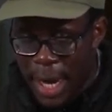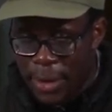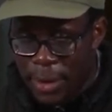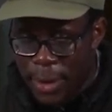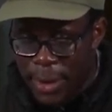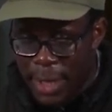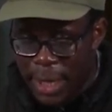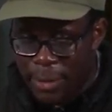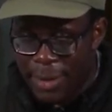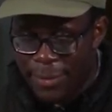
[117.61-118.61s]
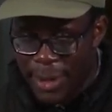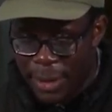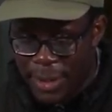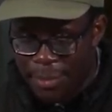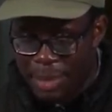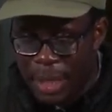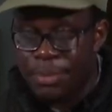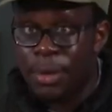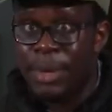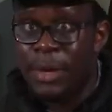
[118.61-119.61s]
and the cunning and craftiness of
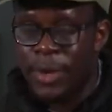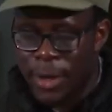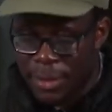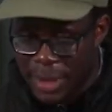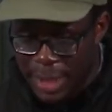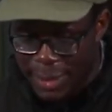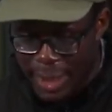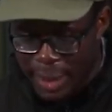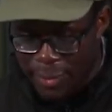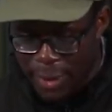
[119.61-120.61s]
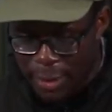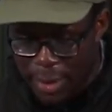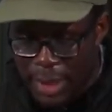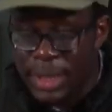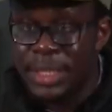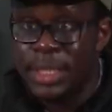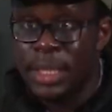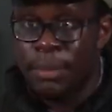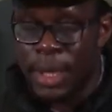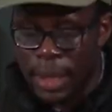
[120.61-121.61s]
people by their own deceitful
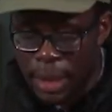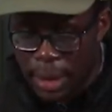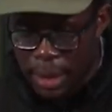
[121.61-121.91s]
scheming.